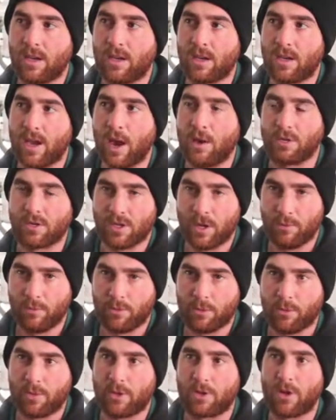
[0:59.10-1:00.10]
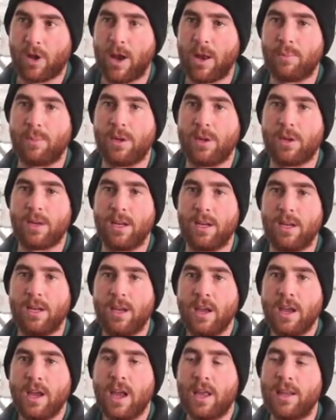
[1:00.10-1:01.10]
cows come through the dry period
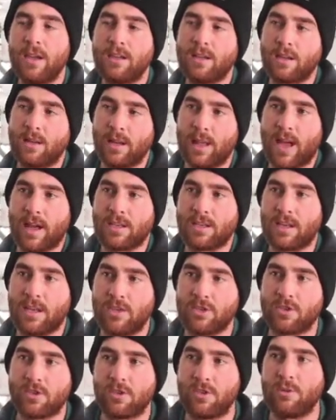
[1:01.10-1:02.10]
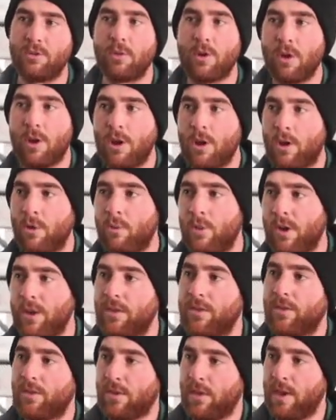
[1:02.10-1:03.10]
and into the lactation
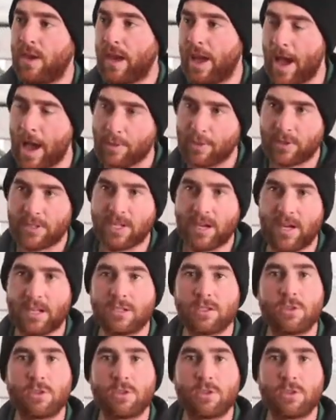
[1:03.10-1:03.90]
with appetites,